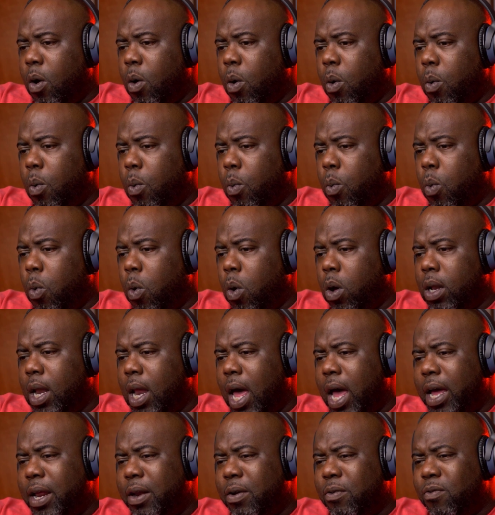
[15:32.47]
wall
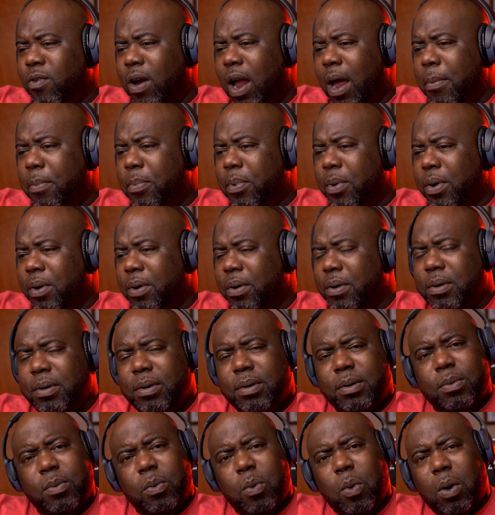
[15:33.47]
eyed rapper.
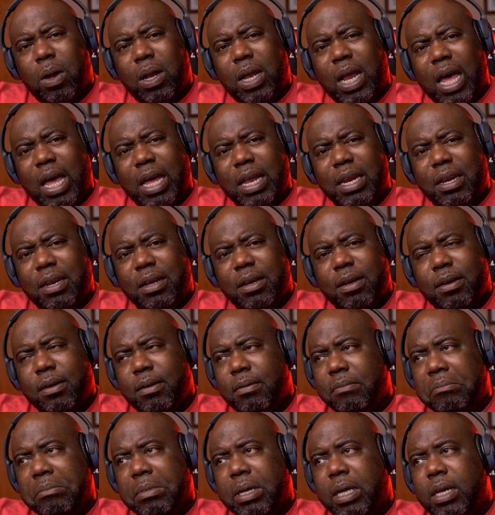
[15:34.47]
Wall eyed?
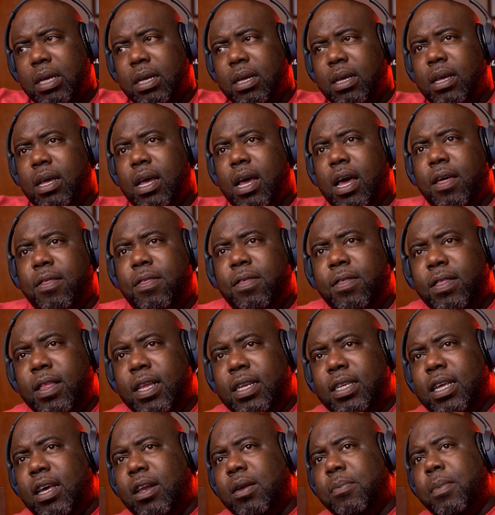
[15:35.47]
I think
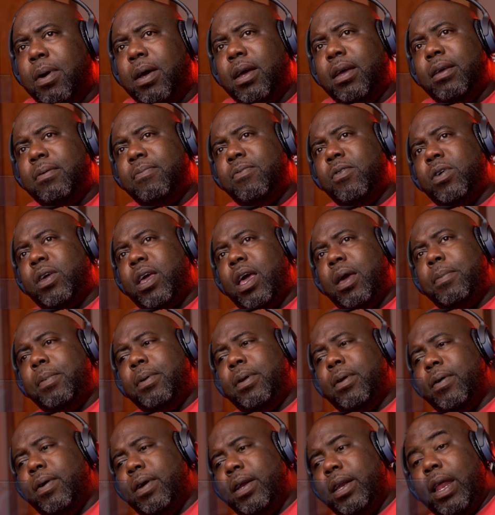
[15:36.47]
that's out of my
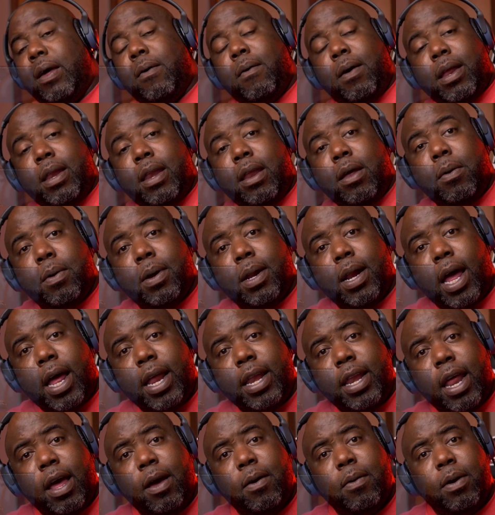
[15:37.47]
vocabulary. Now I know it. I
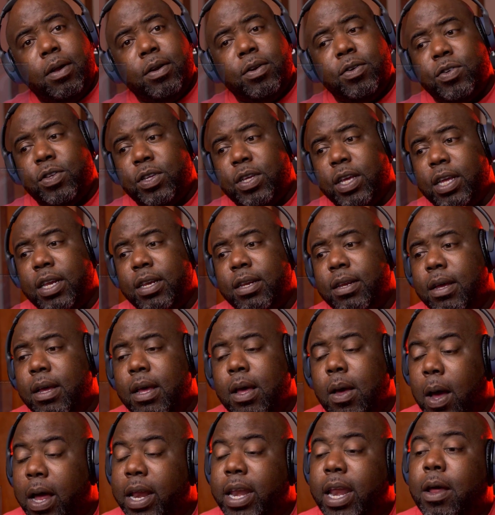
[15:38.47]
now understand.
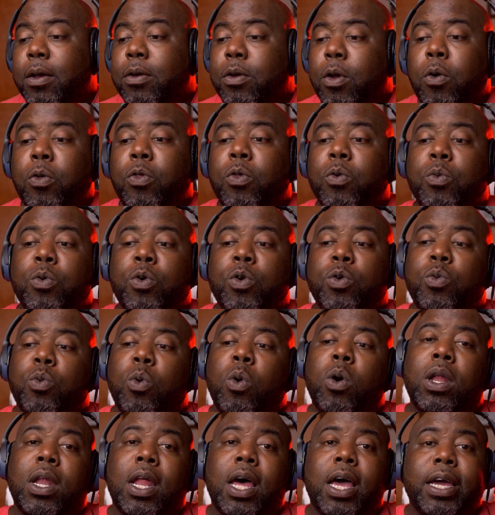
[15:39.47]
I now know the word
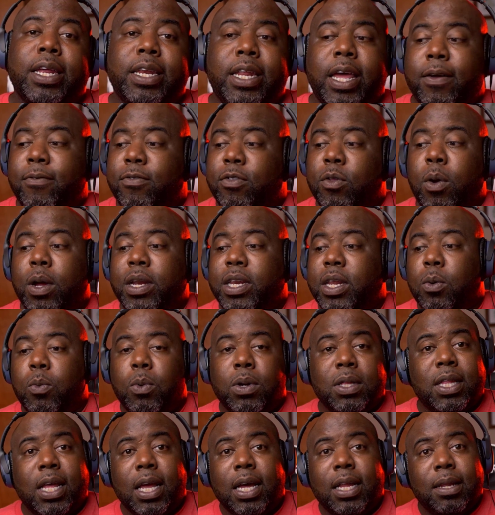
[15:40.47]
wall-eyed. I have no idea
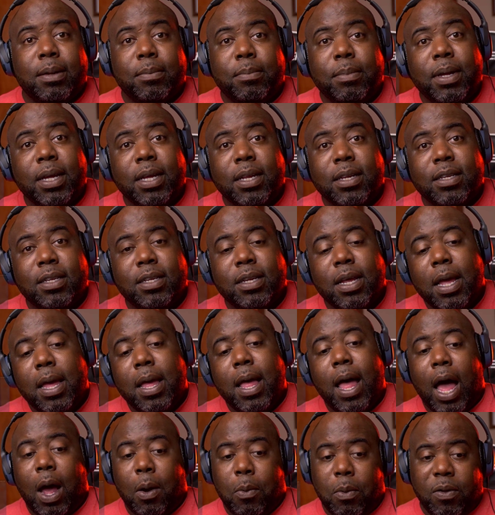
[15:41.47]
what the hell it means.
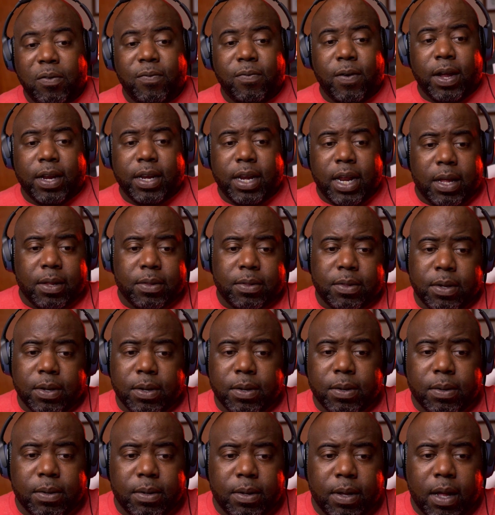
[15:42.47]
I will find out,
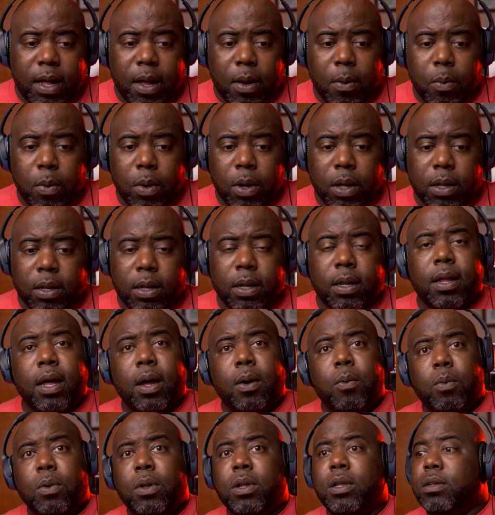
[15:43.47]
though. I will. I
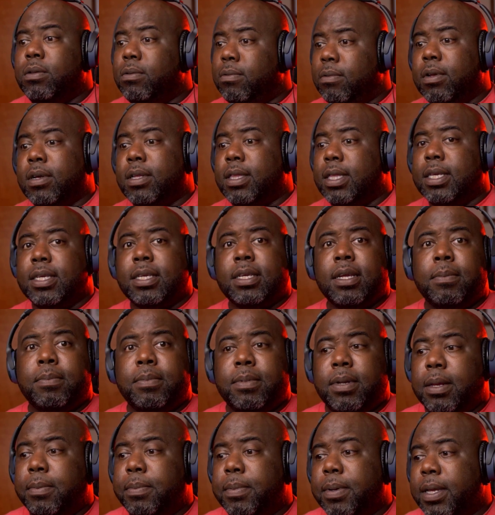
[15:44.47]
will look this up
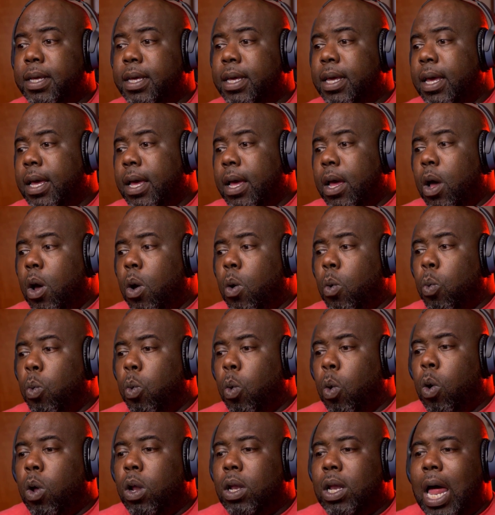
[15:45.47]
deeply.
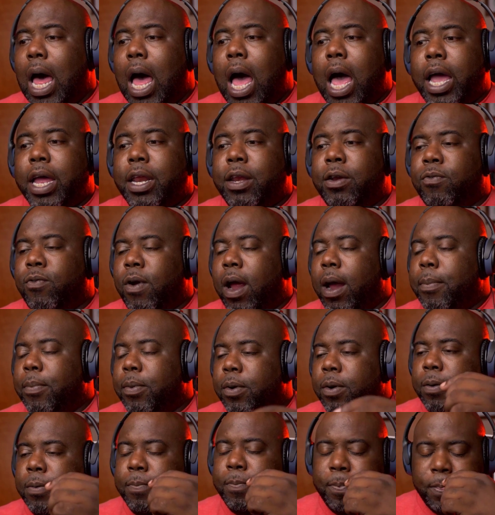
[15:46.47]
Wall-eyed rapper.